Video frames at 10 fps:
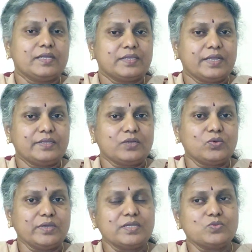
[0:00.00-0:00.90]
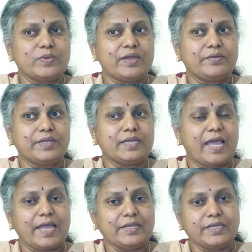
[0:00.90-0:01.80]
Then the cook is wearing
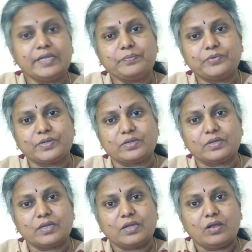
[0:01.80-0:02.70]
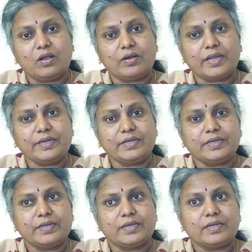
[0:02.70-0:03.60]
an apron. Alright?
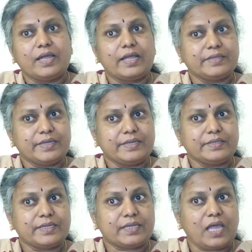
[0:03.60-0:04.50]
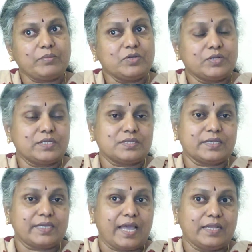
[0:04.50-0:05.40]
And then the camel drinks a
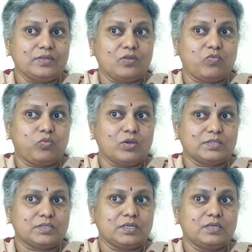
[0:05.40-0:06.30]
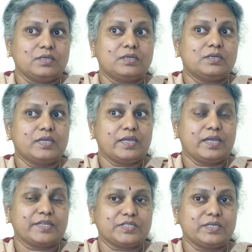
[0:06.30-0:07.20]
gallon of water
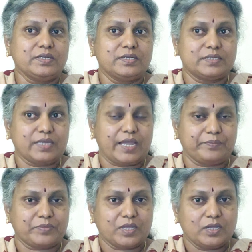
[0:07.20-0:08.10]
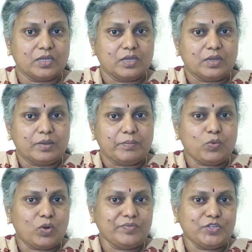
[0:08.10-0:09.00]
at a time.
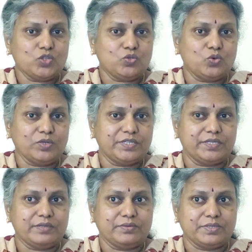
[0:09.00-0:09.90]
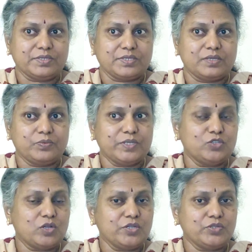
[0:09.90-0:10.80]
But what we should note here is, we
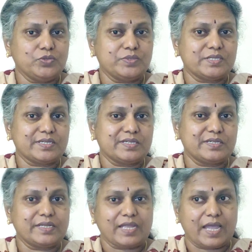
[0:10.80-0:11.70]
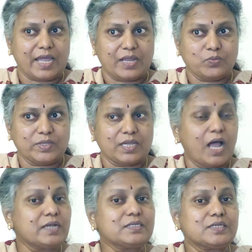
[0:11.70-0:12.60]
do not use a and an with
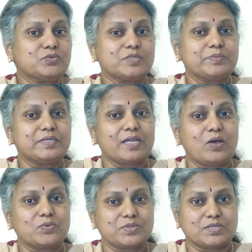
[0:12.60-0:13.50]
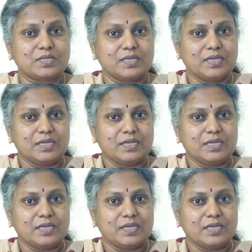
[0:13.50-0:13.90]
uncountable nouns.